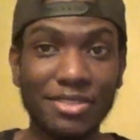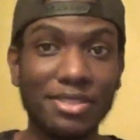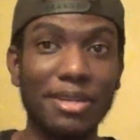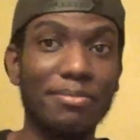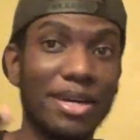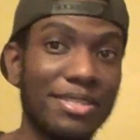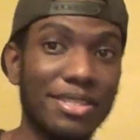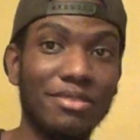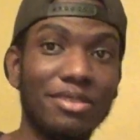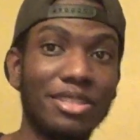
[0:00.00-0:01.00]
Stay
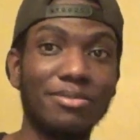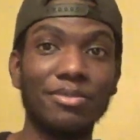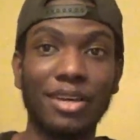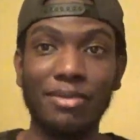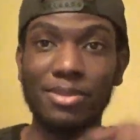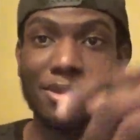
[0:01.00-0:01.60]
positive and keep the vibes